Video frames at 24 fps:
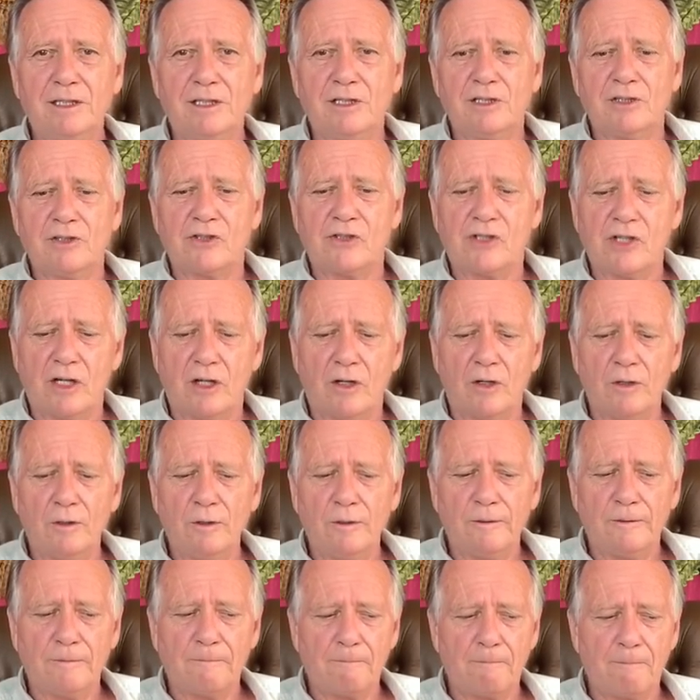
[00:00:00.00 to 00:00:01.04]

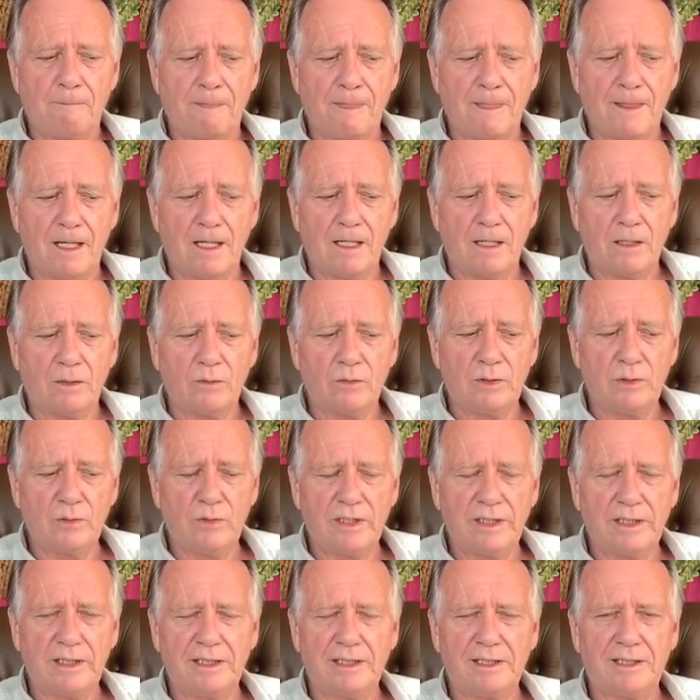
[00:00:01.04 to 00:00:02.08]
So uh, we
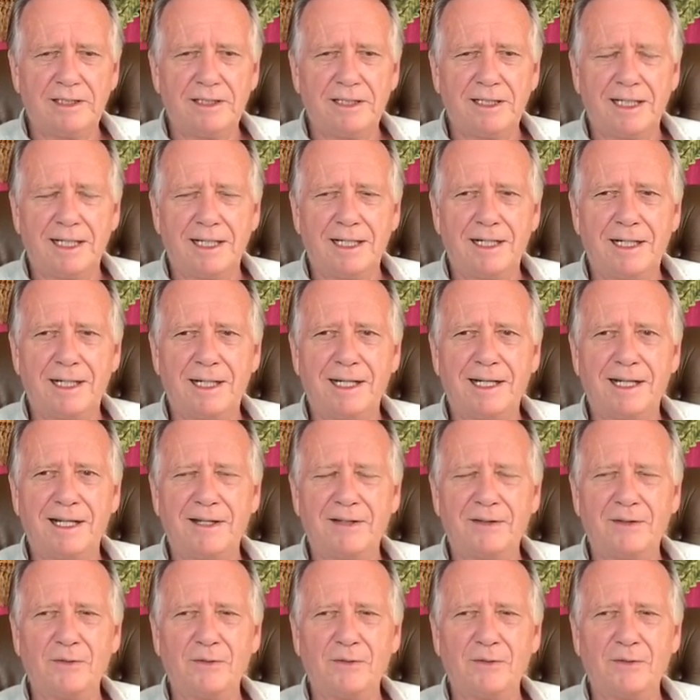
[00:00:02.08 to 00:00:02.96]
went in, and uh,